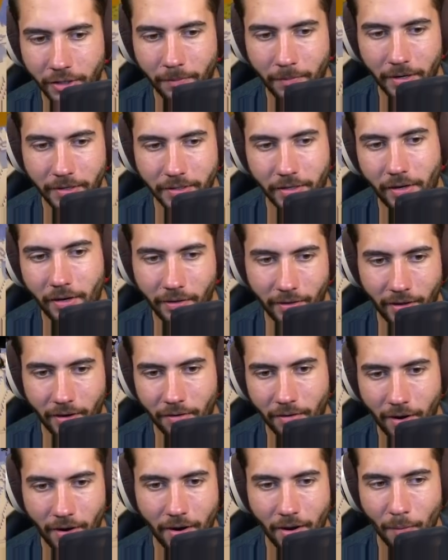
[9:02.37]
I'm going to tell you
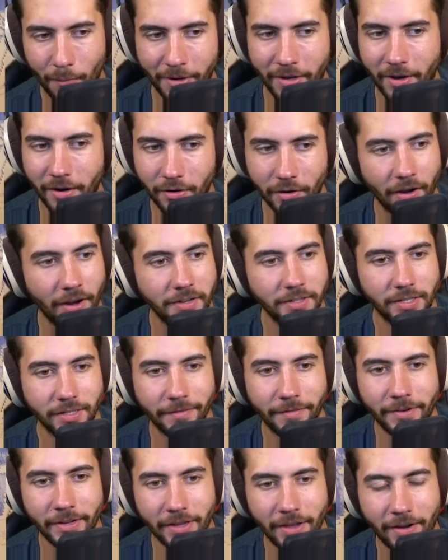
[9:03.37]
that right now. We got
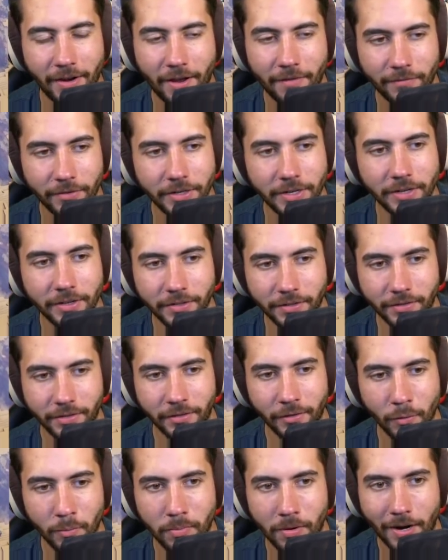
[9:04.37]
creativity in every
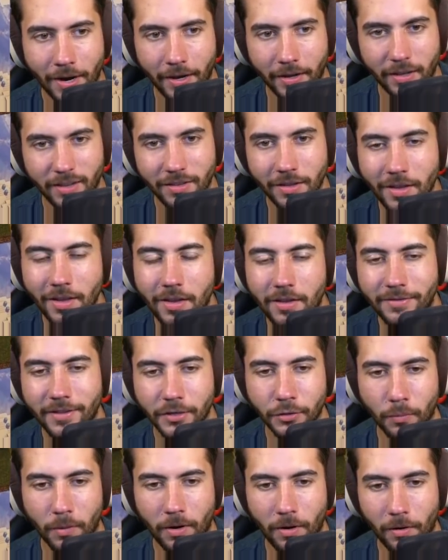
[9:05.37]
single bracket.
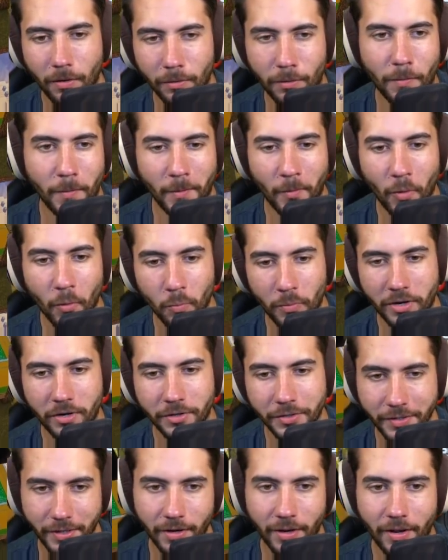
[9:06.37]
That's why you're all going home
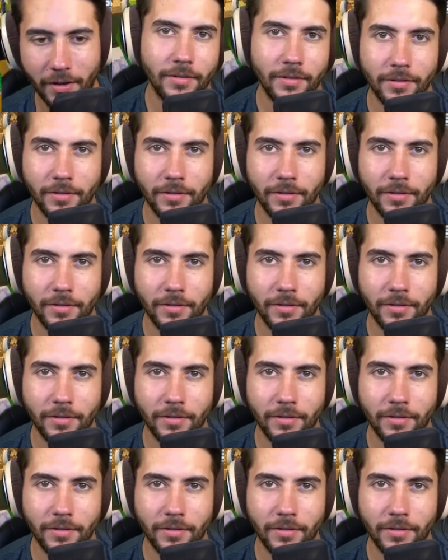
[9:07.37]
winners today.